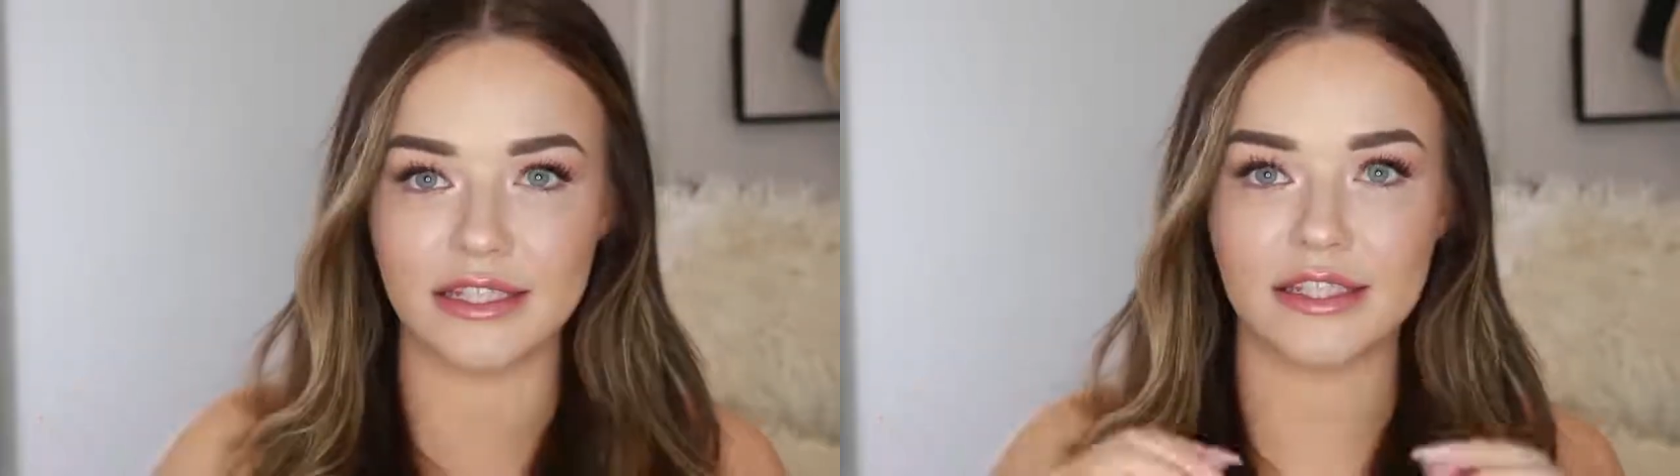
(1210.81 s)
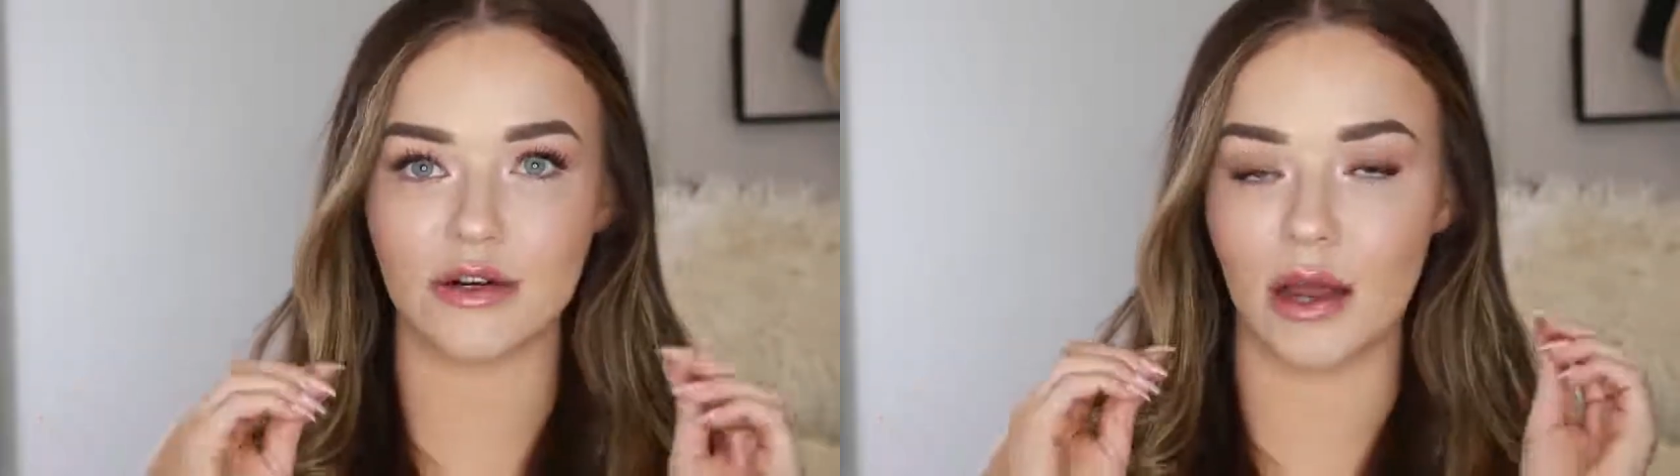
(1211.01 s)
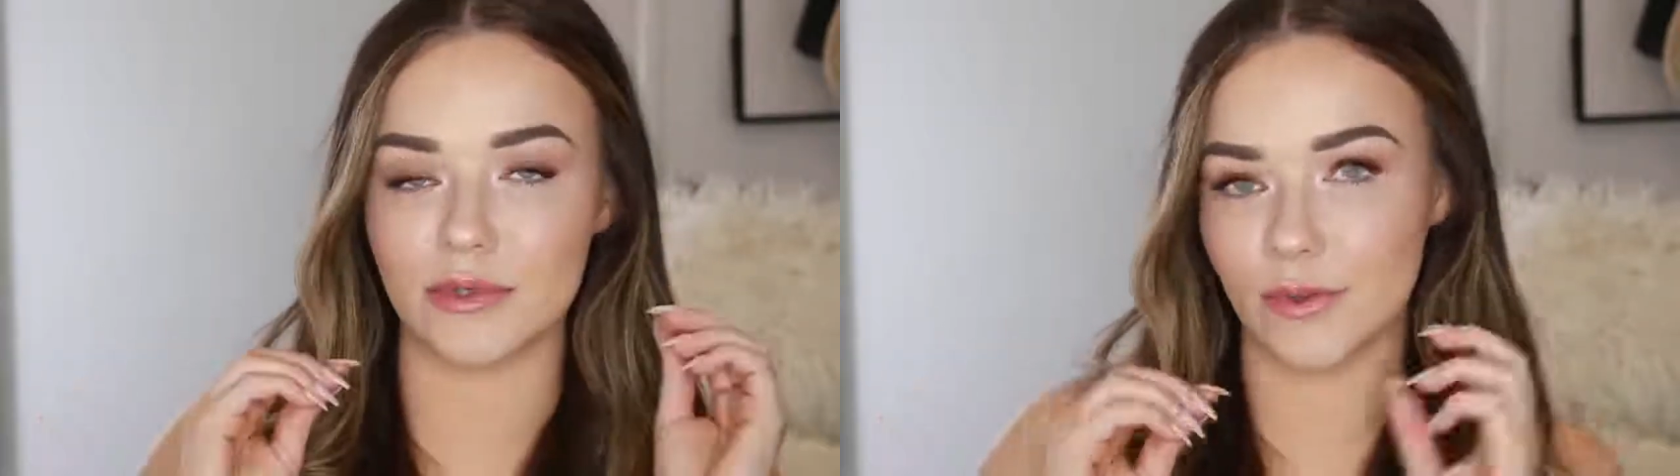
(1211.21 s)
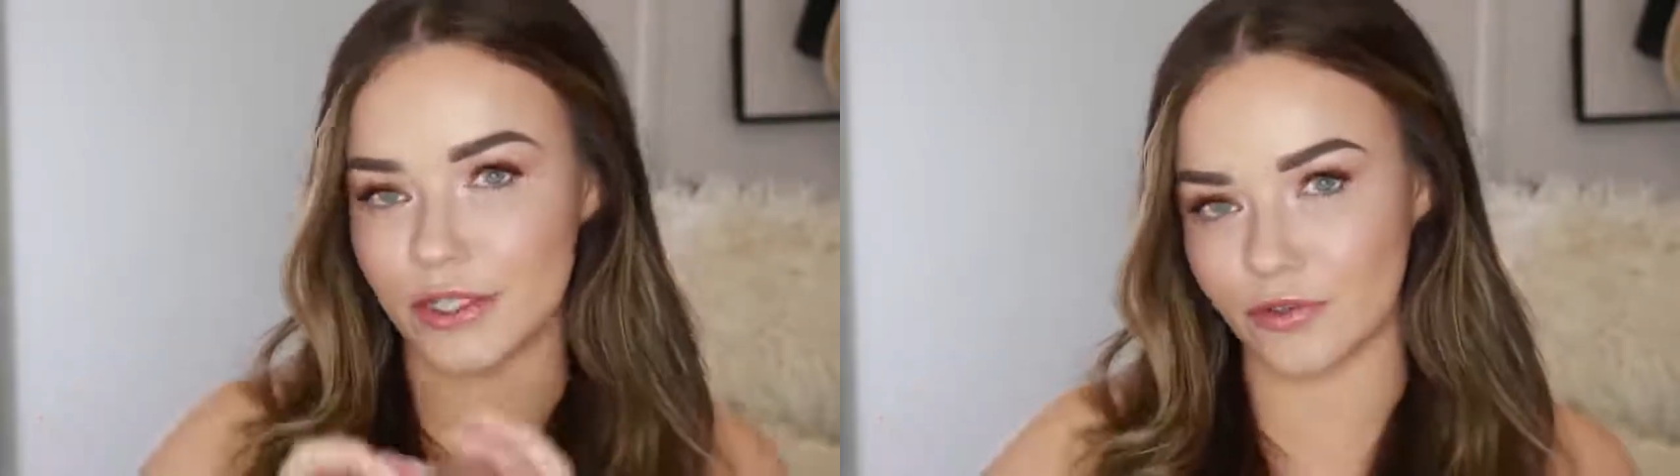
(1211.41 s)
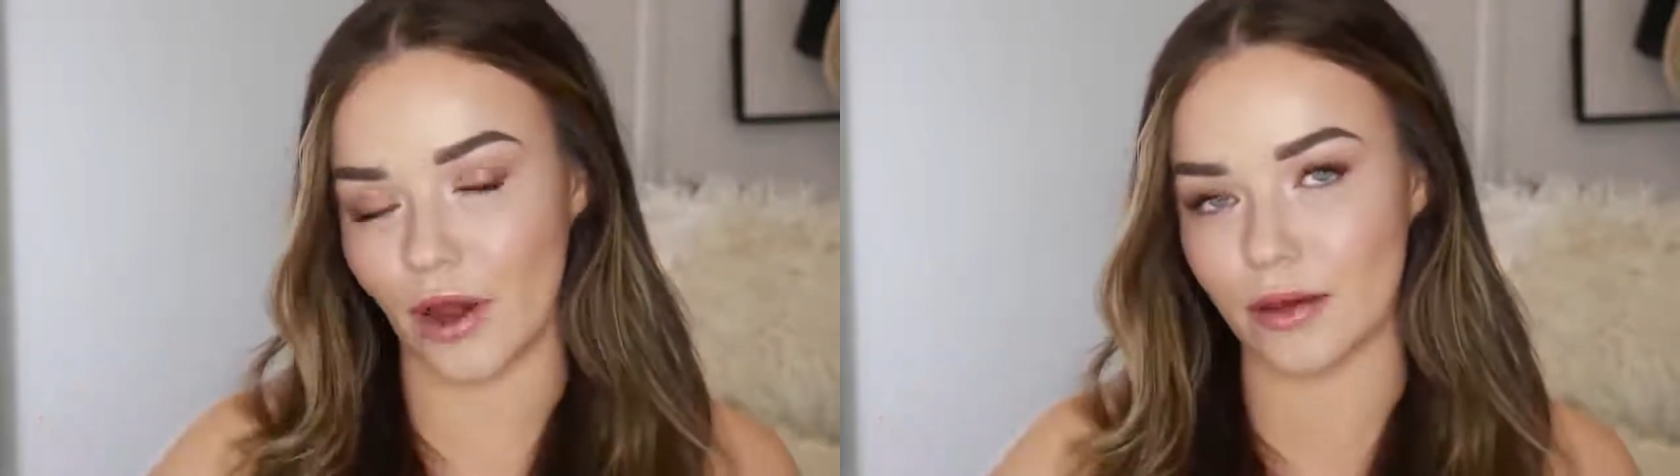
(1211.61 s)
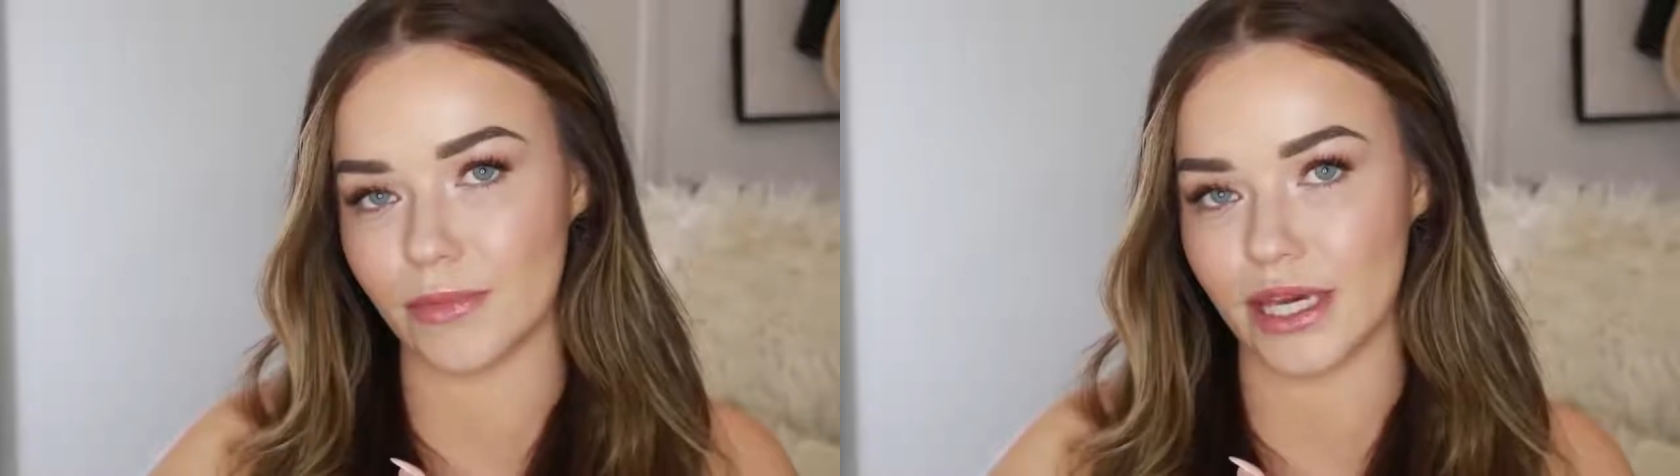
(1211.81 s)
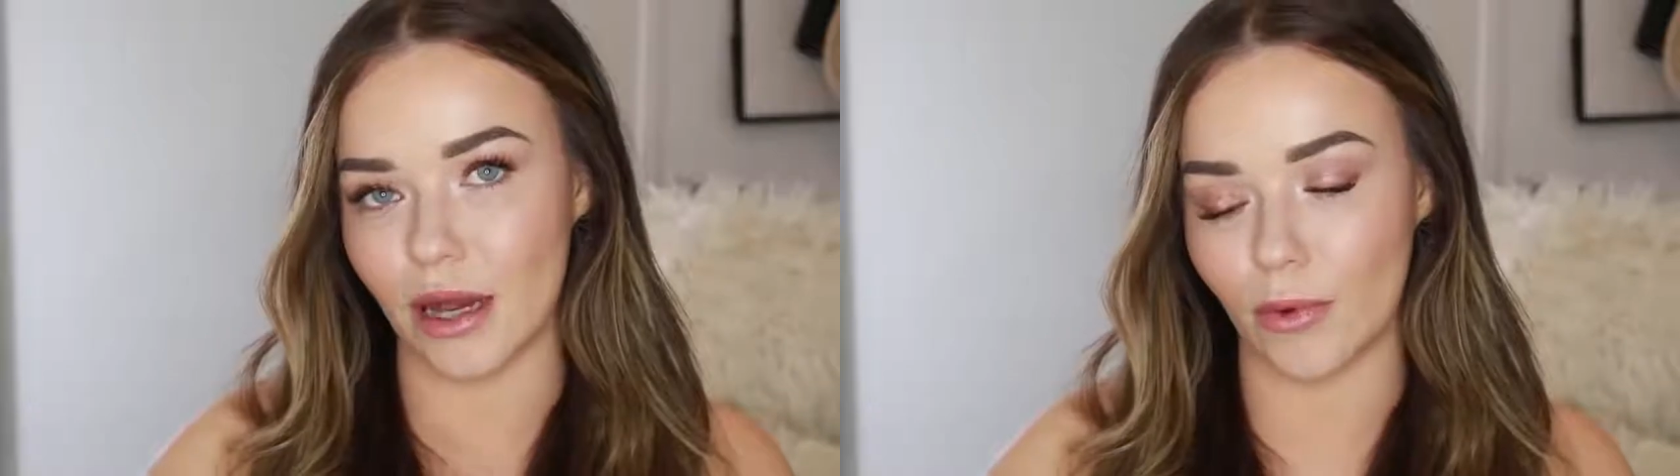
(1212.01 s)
Instagram is where to find me.